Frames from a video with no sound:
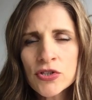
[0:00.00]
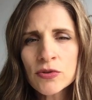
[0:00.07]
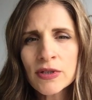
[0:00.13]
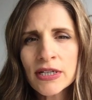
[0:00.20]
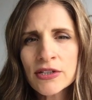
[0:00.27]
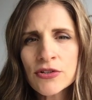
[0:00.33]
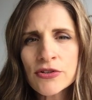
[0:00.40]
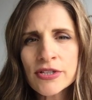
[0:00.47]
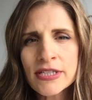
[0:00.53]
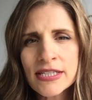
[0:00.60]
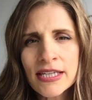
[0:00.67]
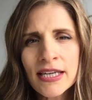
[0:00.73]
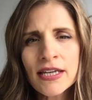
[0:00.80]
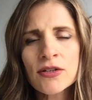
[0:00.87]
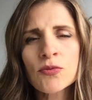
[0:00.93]
you
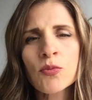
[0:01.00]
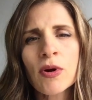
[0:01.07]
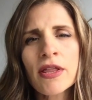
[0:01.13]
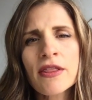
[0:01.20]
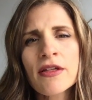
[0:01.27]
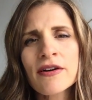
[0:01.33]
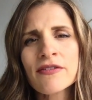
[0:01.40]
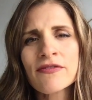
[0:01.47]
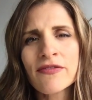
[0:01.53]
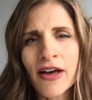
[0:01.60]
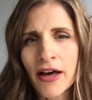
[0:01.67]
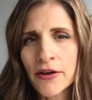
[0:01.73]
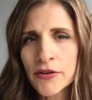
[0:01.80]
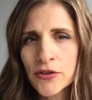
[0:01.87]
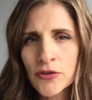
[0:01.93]
understand what the
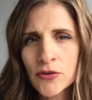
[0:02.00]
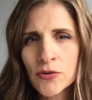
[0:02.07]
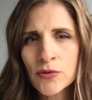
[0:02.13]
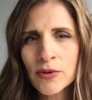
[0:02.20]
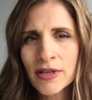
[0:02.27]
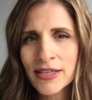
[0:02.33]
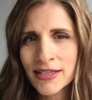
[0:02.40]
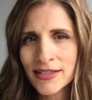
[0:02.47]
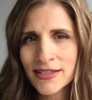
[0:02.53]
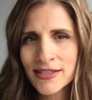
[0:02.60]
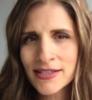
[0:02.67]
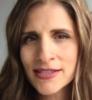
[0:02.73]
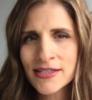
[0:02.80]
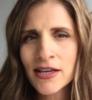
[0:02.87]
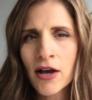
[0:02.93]
value
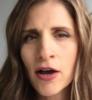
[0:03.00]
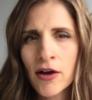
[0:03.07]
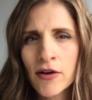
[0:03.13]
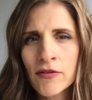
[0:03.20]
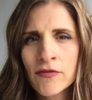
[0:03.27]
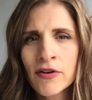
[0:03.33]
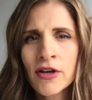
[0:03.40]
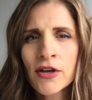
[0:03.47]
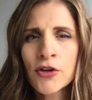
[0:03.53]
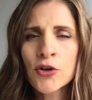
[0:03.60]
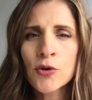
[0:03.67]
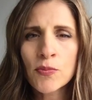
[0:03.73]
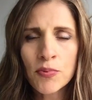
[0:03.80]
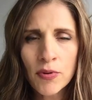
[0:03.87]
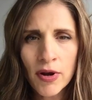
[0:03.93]
is of
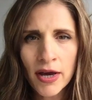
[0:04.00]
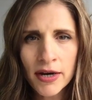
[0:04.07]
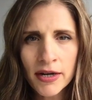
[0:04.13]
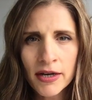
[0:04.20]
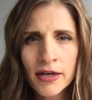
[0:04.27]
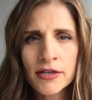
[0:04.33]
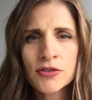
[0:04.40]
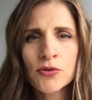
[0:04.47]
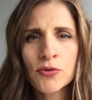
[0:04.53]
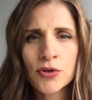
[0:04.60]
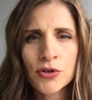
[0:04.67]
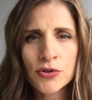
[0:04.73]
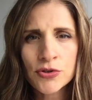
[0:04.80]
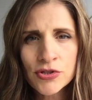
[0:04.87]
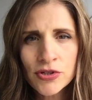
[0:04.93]
your product or
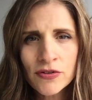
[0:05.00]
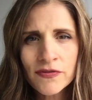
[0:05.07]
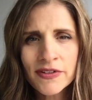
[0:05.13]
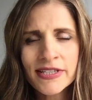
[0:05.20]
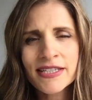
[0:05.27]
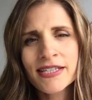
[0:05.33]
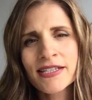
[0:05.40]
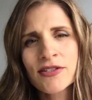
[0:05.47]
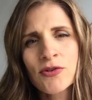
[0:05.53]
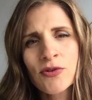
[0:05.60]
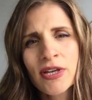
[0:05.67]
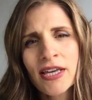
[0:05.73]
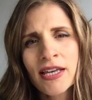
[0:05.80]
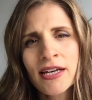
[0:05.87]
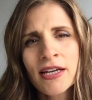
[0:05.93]
your services, you
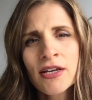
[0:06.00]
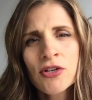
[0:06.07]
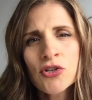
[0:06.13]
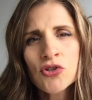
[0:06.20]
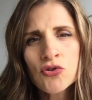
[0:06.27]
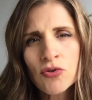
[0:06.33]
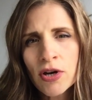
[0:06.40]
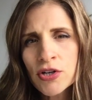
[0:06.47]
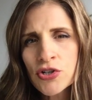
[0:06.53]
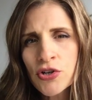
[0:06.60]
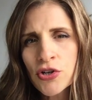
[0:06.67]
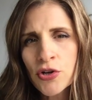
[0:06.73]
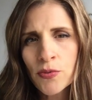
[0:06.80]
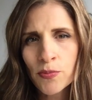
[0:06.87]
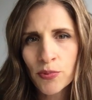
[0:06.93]
can
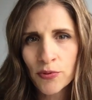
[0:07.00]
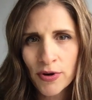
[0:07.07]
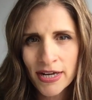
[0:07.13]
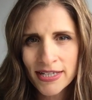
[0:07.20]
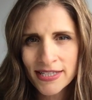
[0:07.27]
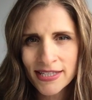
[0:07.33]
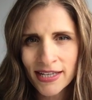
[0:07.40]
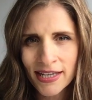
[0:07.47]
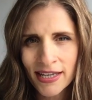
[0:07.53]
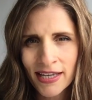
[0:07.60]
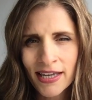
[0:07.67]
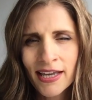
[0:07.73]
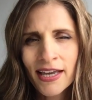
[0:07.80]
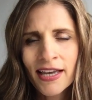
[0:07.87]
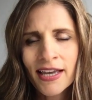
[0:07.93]
structure your pricing.
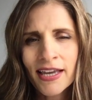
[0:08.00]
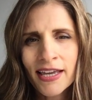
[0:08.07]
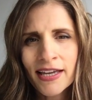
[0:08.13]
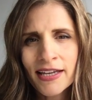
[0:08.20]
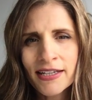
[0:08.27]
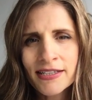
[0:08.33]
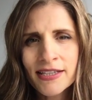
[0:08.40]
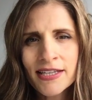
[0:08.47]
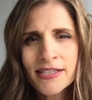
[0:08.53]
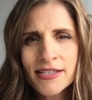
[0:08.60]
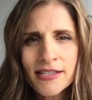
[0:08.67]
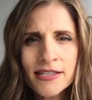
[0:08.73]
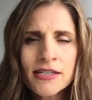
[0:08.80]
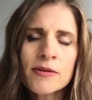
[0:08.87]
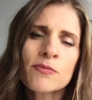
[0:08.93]
And this
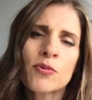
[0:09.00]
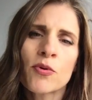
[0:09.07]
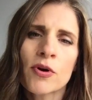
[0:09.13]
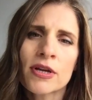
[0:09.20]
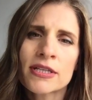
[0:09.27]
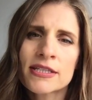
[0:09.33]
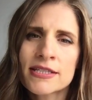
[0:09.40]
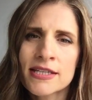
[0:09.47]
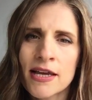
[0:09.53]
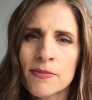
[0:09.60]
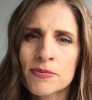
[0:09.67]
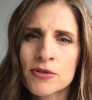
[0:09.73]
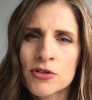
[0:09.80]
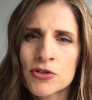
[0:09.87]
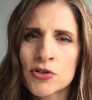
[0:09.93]
is an important
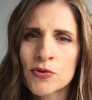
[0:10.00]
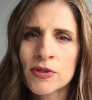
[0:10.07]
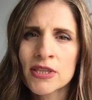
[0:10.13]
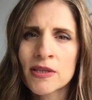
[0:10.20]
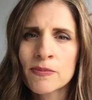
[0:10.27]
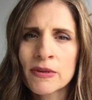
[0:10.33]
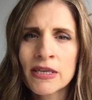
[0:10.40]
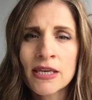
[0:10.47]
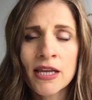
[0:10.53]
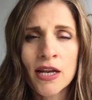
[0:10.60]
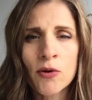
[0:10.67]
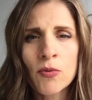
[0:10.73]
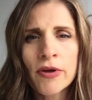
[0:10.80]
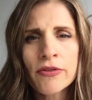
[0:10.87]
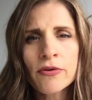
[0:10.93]
step to do at the
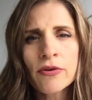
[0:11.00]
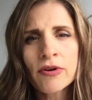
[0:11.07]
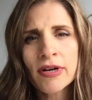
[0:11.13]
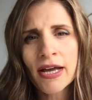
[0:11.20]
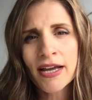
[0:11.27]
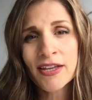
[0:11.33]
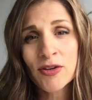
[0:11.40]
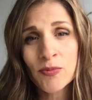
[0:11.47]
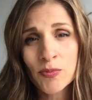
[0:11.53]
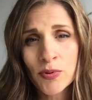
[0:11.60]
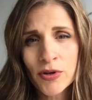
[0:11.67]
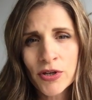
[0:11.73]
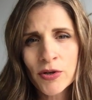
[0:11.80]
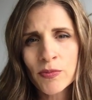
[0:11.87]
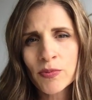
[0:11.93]
beginning. Whether or not you
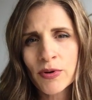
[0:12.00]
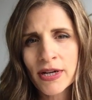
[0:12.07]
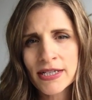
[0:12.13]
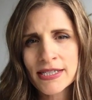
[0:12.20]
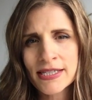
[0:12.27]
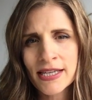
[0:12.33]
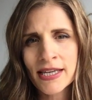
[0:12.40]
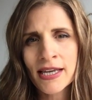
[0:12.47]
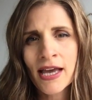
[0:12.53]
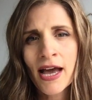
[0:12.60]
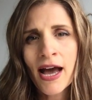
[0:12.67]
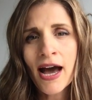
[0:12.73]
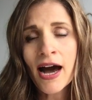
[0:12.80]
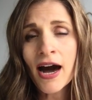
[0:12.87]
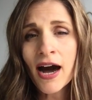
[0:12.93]
put your pricing
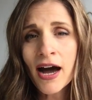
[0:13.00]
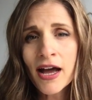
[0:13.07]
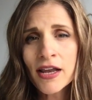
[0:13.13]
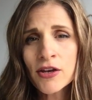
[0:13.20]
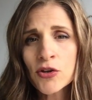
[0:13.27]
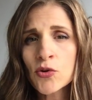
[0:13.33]
on